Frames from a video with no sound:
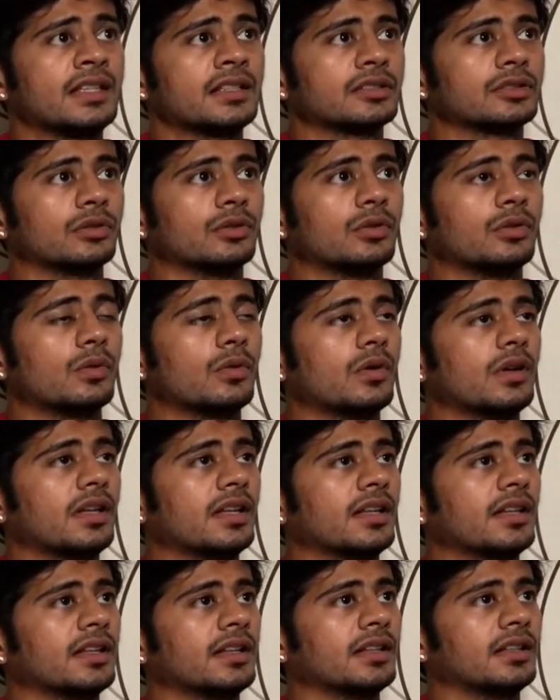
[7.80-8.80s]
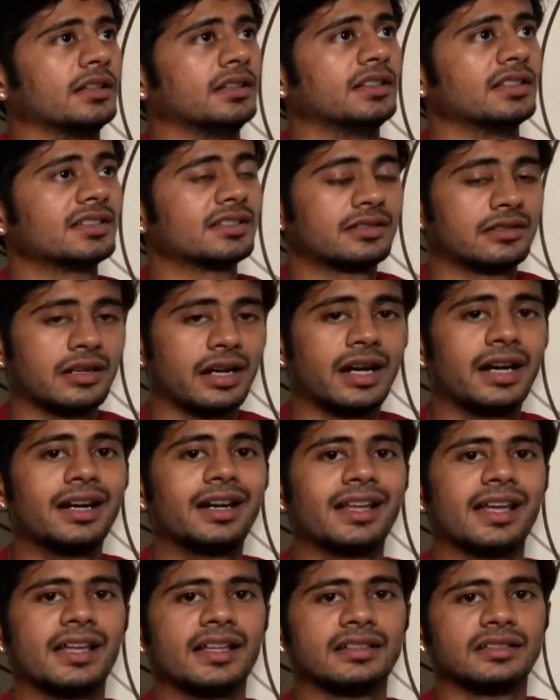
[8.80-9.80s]
So the
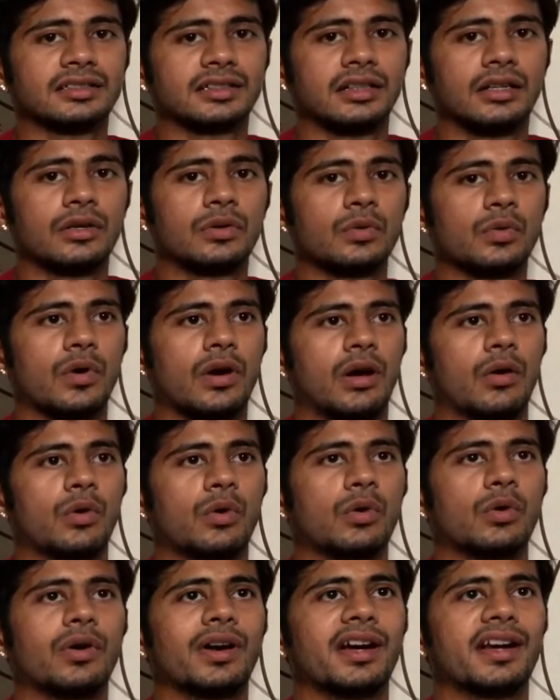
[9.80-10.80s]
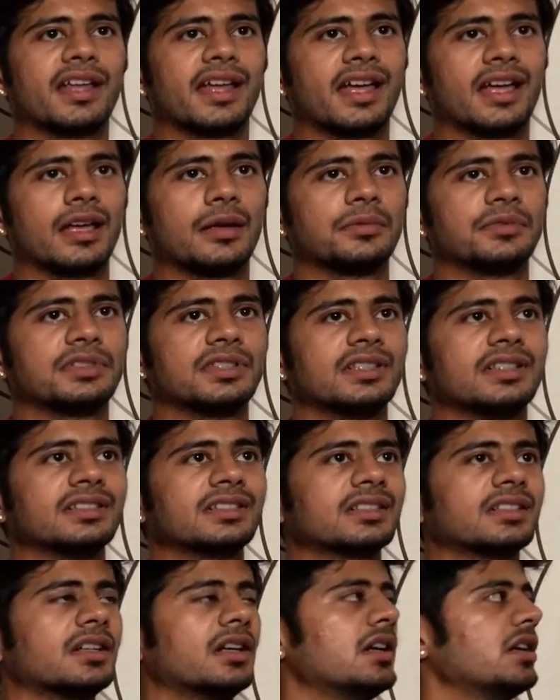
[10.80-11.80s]
straight answer to how to get abs
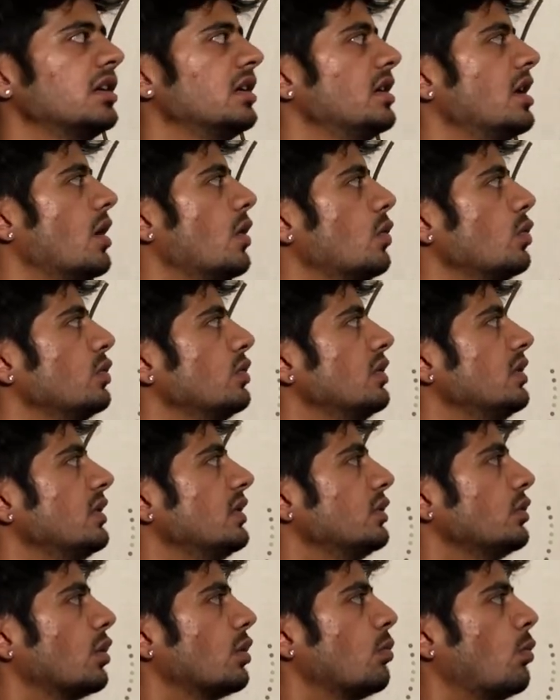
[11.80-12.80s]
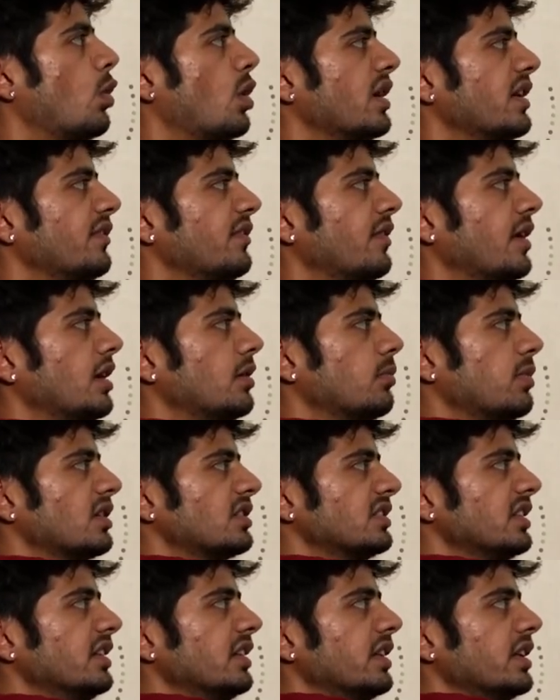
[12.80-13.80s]
is cut down your body fat
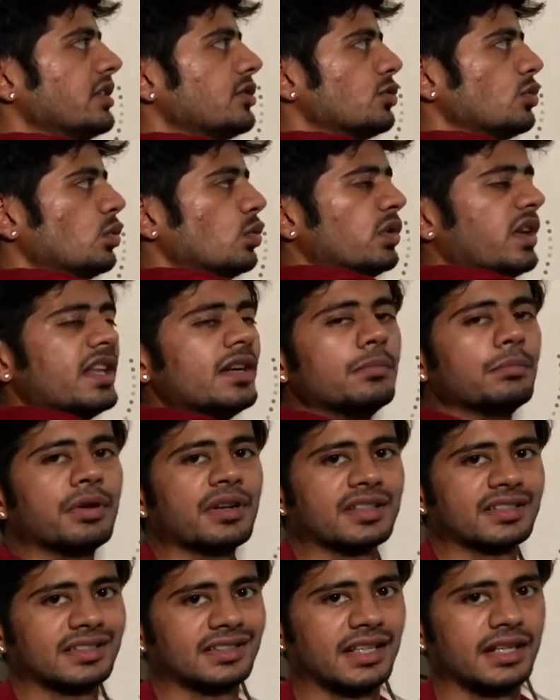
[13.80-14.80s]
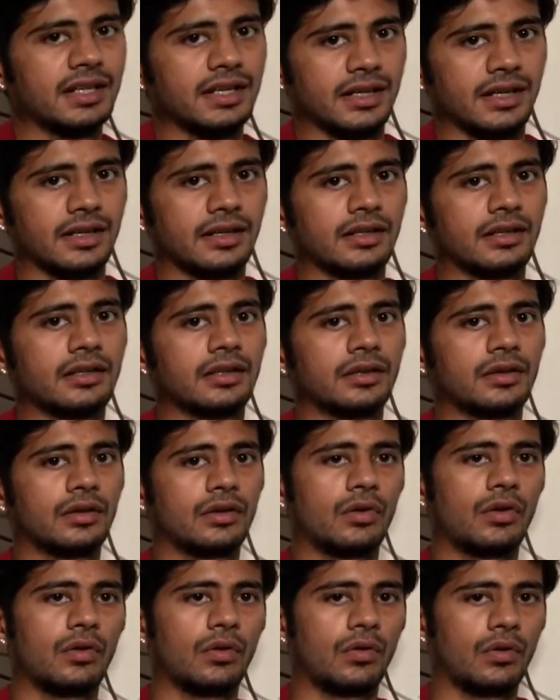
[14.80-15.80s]
percentage to 10%,
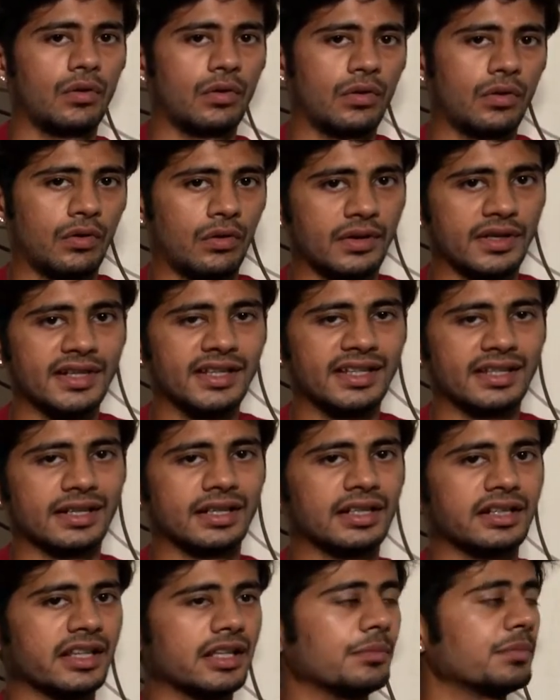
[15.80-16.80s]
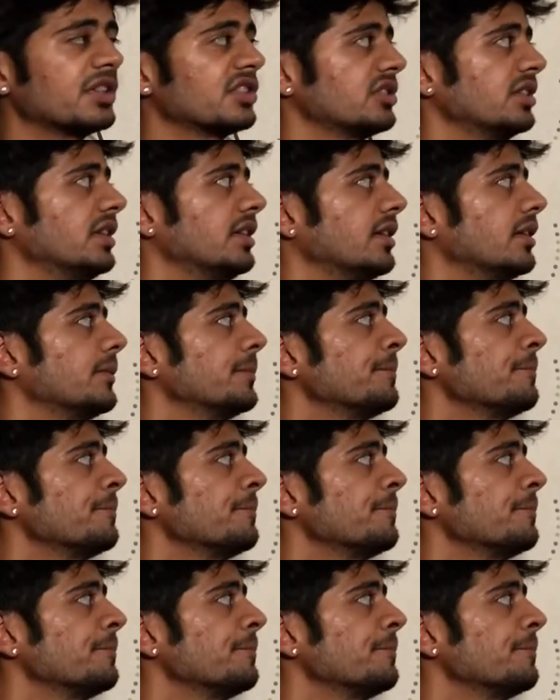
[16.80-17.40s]
nearly 10%.